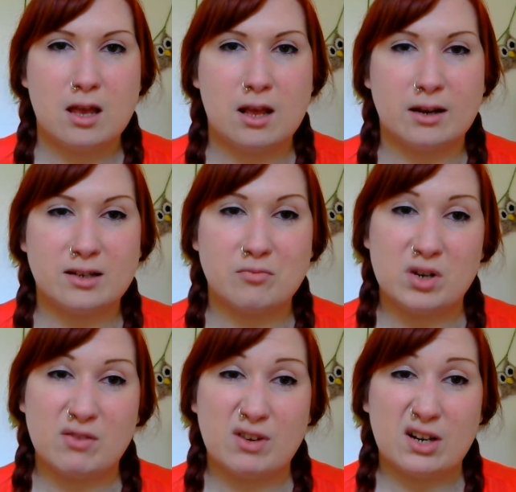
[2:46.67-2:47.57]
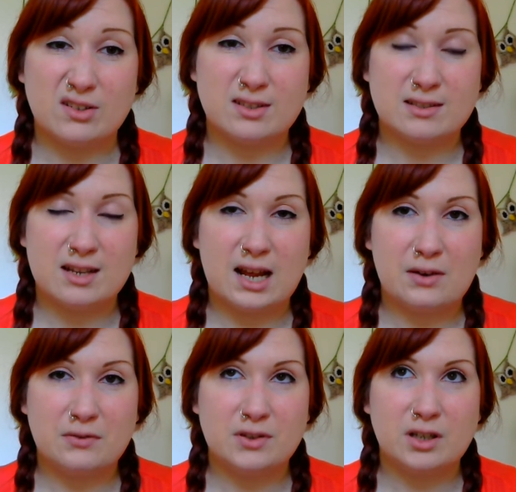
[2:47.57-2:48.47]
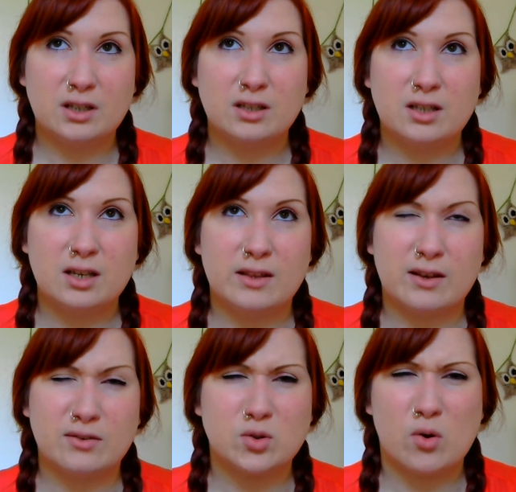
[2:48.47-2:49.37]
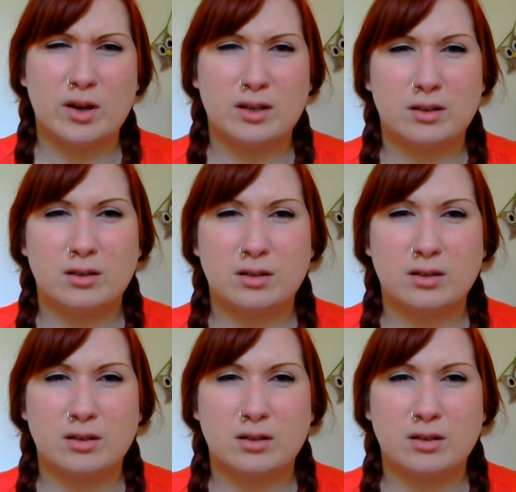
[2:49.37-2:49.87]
and I didn't really realise until after and that was quite,